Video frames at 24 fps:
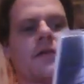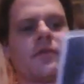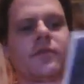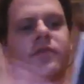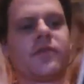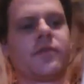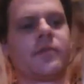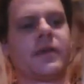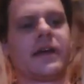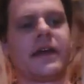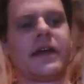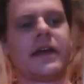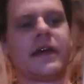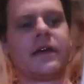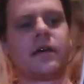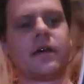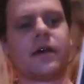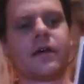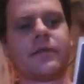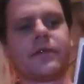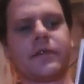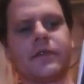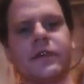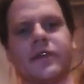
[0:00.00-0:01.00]
is a big hit
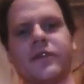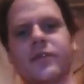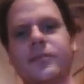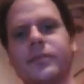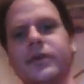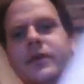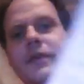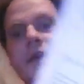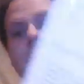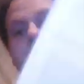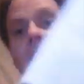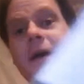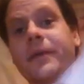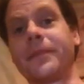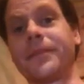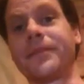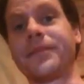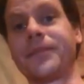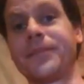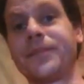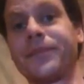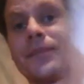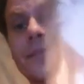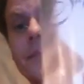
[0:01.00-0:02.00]
off of this, but yeah.
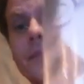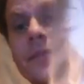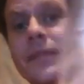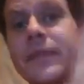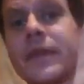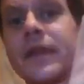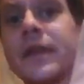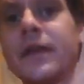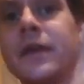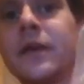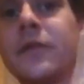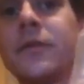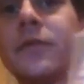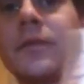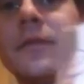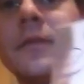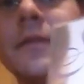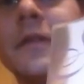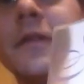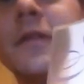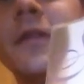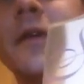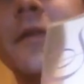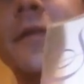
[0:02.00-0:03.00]

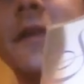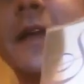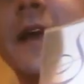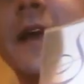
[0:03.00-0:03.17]
Love that